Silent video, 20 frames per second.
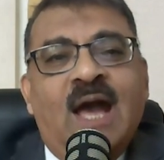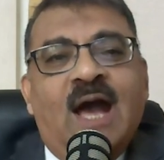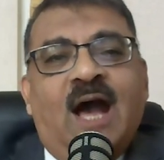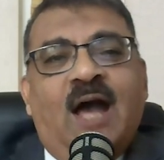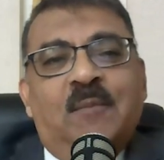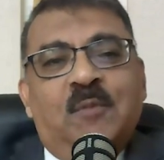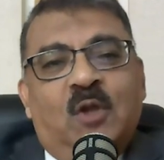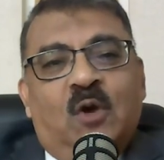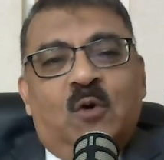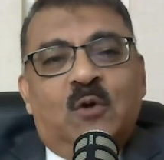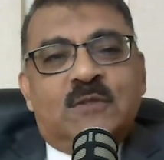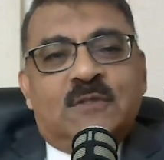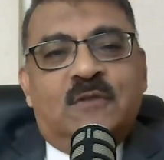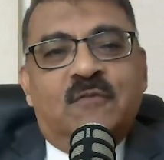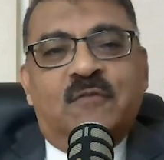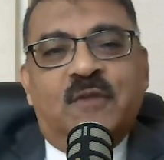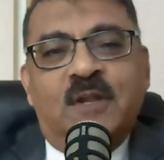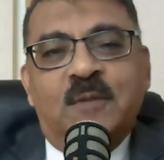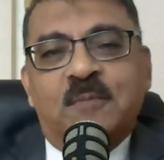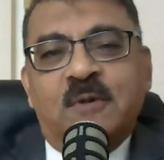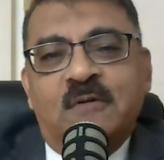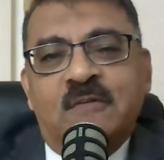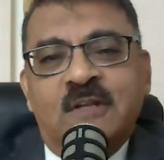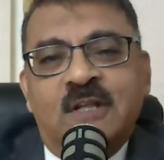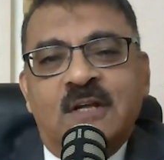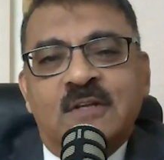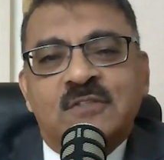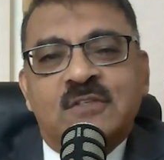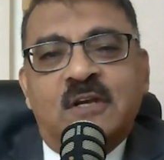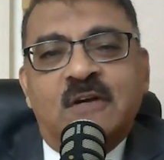I'm your host and friend Pawan
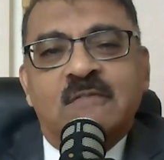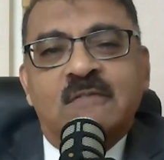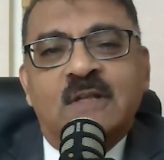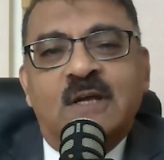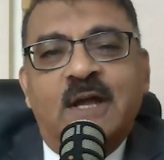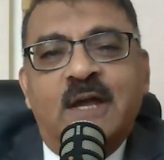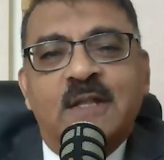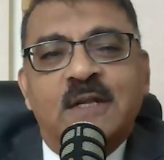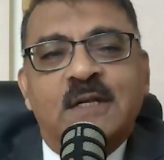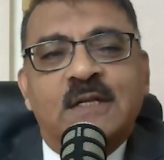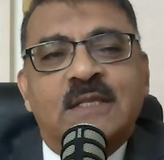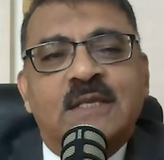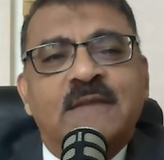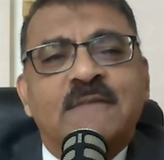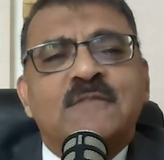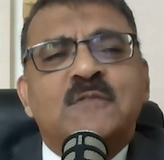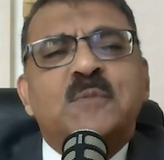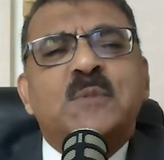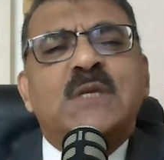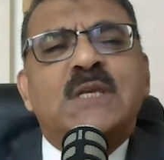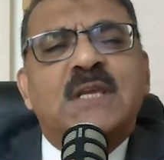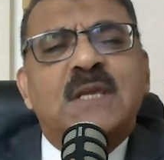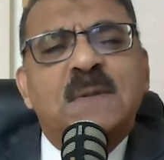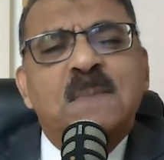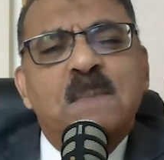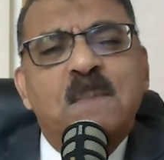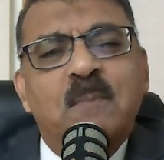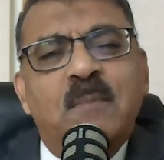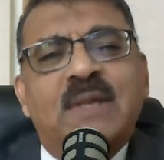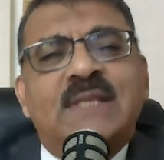R. Chawla, and it gives me
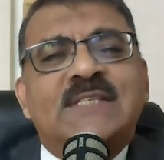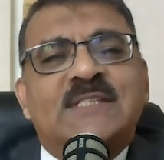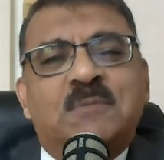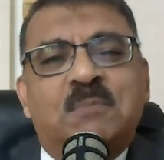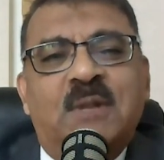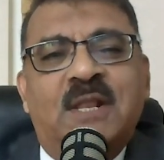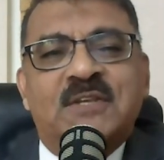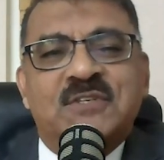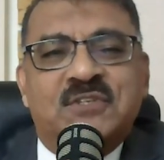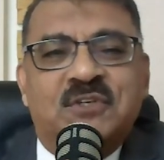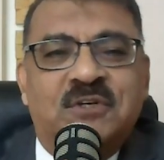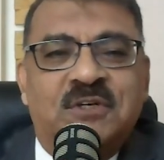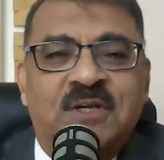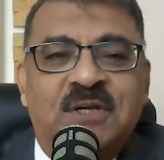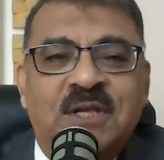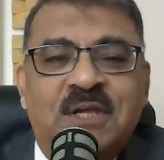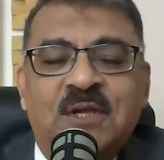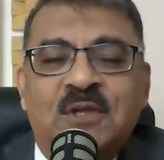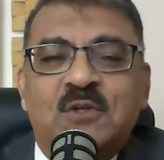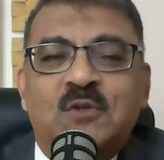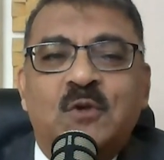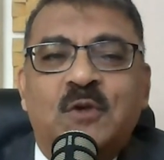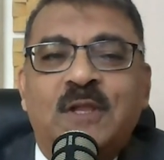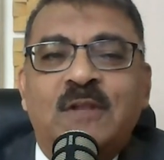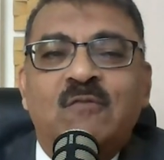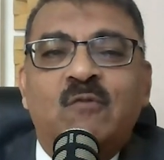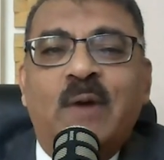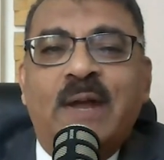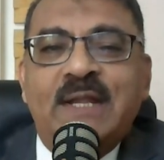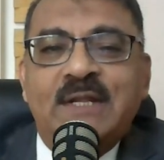immense pleasure to
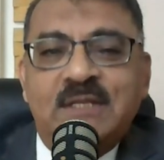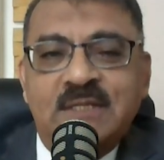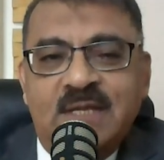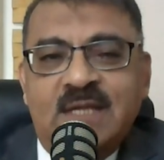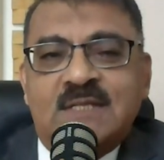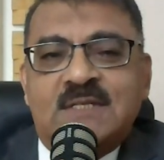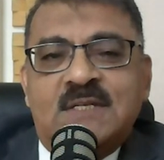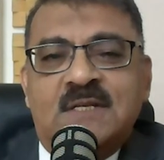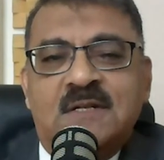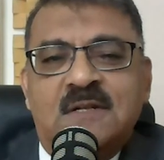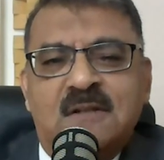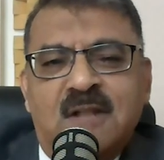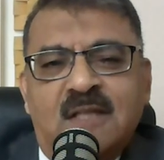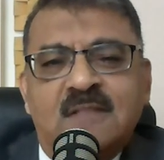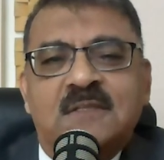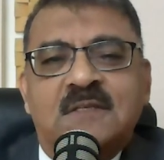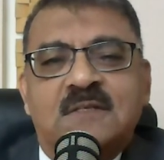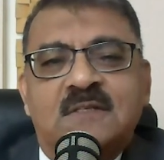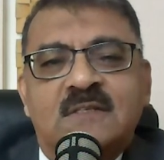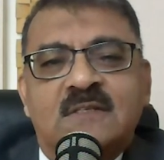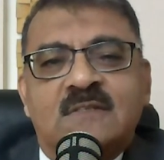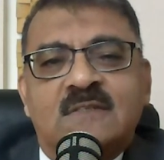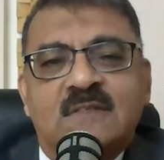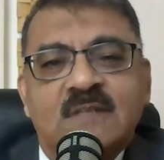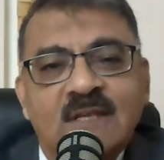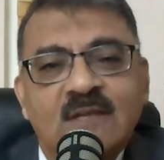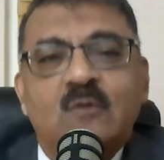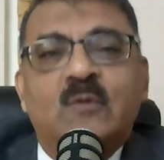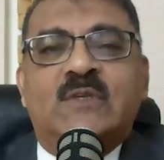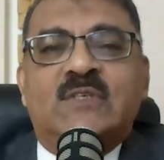invite yet another
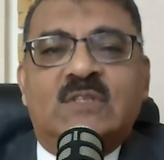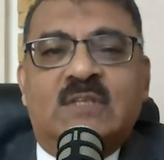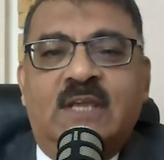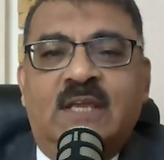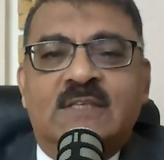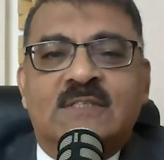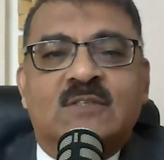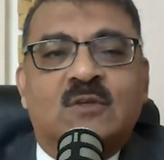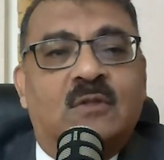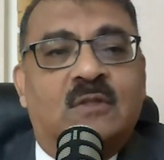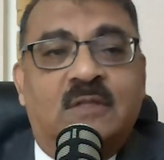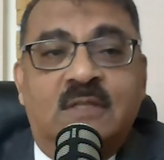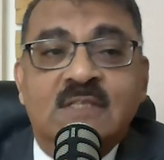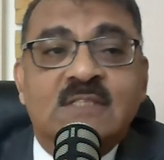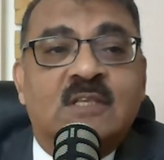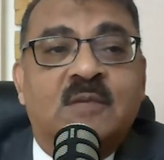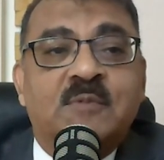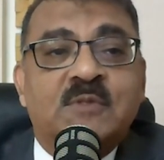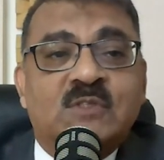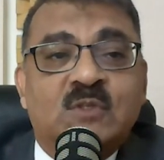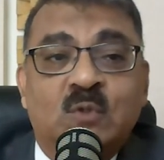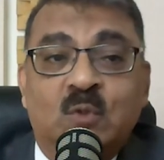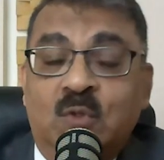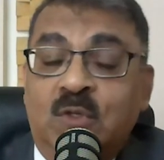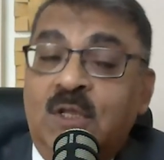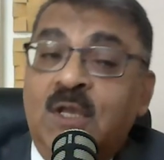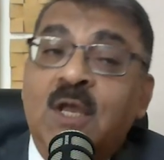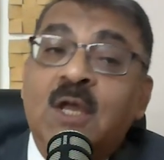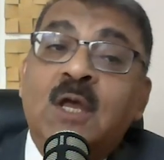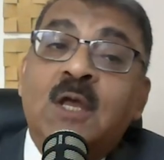distinguished guest on this episode.